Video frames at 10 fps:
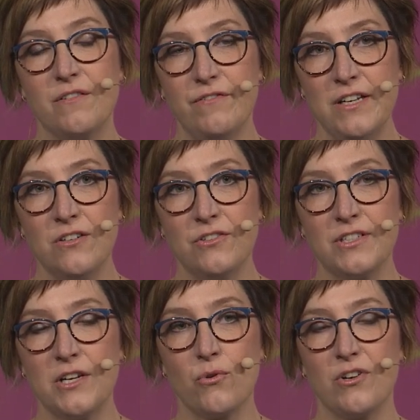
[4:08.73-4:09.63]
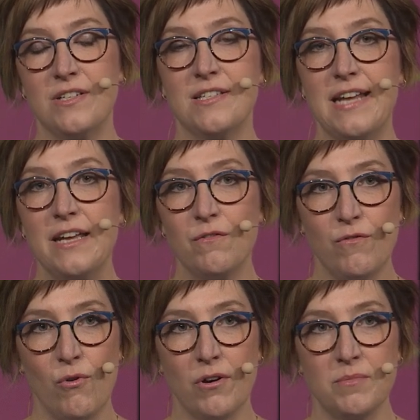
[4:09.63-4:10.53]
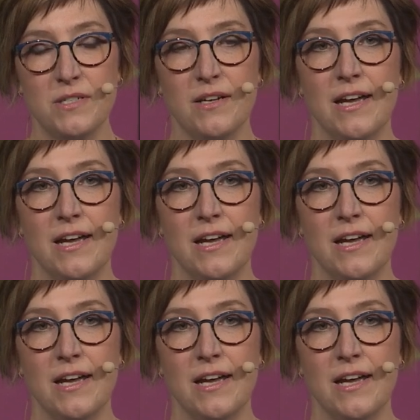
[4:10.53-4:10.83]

the field in order to stay informed